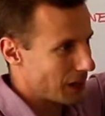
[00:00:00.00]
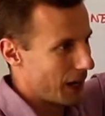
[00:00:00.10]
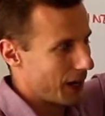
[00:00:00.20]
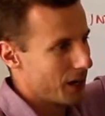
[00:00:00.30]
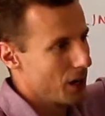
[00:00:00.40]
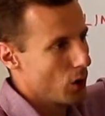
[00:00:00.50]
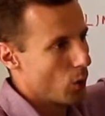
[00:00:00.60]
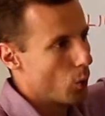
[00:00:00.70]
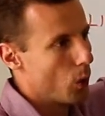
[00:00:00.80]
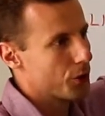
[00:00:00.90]
Like,
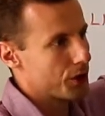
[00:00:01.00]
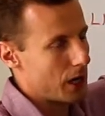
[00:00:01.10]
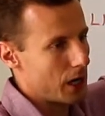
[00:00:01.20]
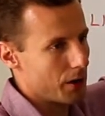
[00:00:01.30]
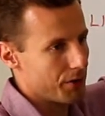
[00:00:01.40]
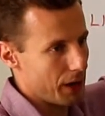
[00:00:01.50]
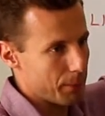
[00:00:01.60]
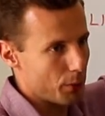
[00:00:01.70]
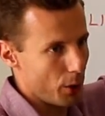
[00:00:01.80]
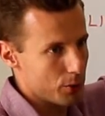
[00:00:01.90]
what are the
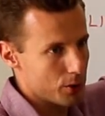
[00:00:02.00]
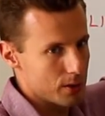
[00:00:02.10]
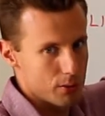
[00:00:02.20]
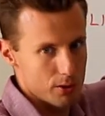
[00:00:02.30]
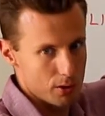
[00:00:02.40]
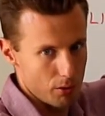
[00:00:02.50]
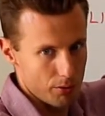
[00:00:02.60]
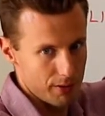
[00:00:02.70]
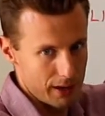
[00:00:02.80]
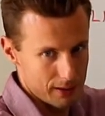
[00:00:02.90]
approaches to
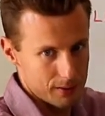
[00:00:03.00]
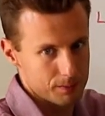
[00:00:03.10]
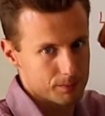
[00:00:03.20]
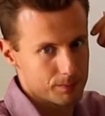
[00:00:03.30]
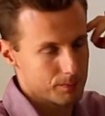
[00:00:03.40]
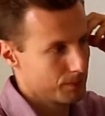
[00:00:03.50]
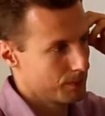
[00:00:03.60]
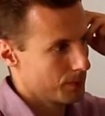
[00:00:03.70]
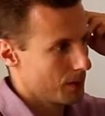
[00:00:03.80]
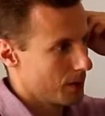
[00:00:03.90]
solve that?
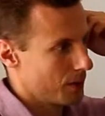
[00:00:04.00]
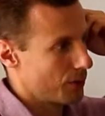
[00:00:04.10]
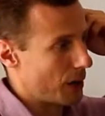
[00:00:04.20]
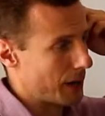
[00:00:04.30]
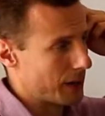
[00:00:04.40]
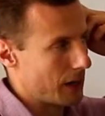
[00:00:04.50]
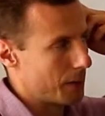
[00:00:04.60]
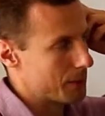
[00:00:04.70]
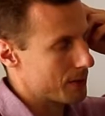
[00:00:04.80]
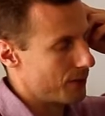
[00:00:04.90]
Find
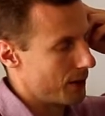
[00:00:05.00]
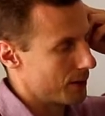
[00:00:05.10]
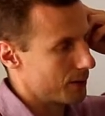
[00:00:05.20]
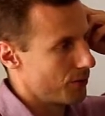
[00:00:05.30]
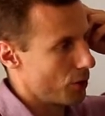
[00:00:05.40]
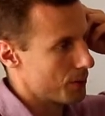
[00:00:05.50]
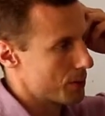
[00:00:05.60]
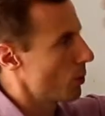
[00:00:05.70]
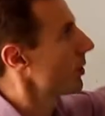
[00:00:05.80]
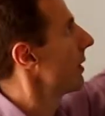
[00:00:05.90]
elements, find
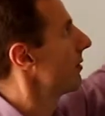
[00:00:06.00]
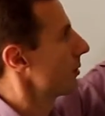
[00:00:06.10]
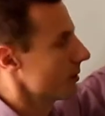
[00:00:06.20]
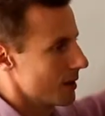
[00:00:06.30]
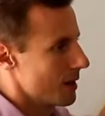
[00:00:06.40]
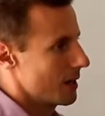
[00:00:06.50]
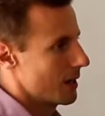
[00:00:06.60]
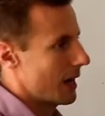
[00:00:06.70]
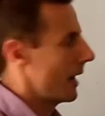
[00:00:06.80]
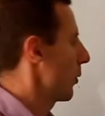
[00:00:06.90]
volumes, whatever.
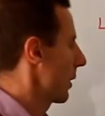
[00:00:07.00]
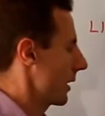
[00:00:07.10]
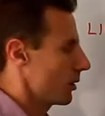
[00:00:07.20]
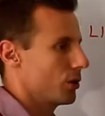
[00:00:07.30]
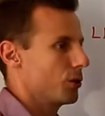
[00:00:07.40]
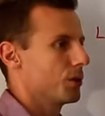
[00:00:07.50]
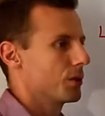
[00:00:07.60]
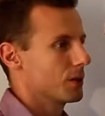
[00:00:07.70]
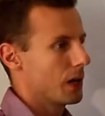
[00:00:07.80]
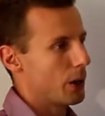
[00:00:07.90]
How can you
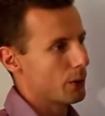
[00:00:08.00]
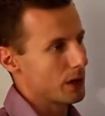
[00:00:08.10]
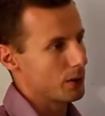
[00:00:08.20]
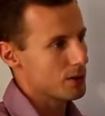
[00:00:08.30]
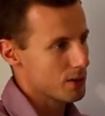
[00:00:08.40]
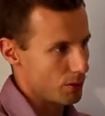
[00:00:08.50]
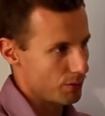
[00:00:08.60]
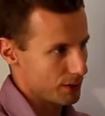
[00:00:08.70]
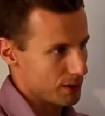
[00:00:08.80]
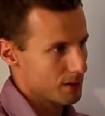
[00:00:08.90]

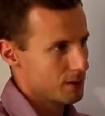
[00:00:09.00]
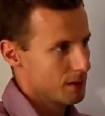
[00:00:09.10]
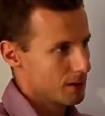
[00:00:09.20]
solve it?